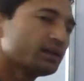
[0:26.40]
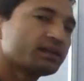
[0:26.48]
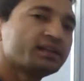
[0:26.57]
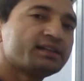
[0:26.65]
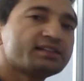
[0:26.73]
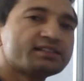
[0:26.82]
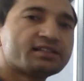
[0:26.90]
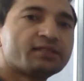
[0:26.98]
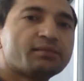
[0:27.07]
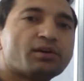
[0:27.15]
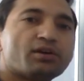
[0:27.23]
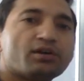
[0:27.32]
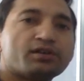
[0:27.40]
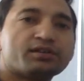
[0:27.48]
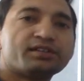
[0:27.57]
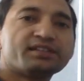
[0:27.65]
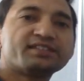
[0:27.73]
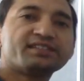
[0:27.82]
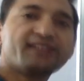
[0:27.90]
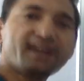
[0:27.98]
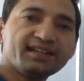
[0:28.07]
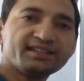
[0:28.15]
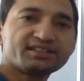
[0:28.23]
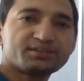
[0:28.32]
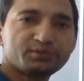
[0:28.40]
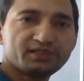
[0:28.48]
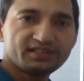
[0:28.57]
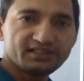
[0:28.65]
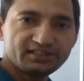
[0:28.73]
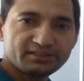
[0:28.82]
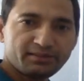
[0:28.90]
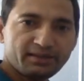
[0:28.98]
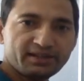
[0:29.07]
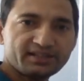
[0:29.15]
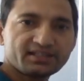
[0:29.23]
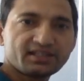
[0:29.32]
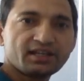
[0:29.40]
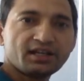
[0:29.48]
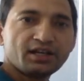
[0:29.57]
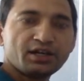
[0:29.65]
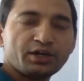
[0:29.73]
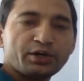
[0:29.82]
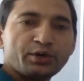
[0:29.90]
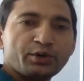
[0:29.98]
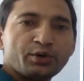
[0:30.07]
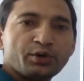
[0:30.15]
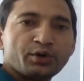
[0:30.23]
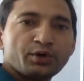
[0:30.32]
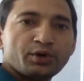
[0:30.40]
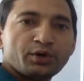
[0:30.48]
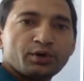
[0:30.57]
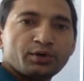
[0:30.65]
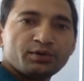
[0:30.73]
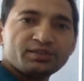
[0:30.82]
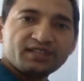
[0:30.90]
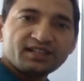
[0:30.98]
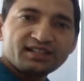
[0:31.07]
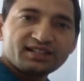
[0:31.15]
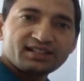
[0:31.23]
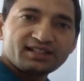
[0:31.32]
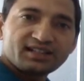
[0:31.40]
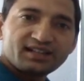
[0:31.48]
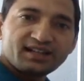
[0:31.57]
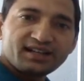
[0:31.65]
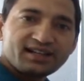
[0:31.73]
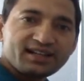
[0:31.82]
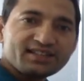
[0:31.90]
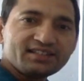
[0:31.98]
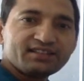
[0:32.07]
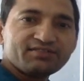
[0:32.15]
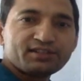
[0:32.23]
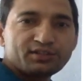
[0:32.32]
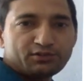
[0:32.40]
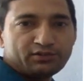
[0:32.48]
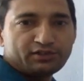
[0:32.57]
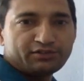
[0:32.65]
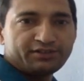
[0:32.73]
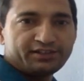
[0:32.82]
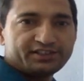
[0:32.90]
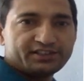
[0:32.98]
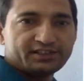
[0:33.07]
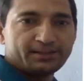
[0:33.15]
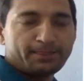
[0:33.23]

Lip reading: getting some of these lines within these bands, which are arranged in a particular fashion.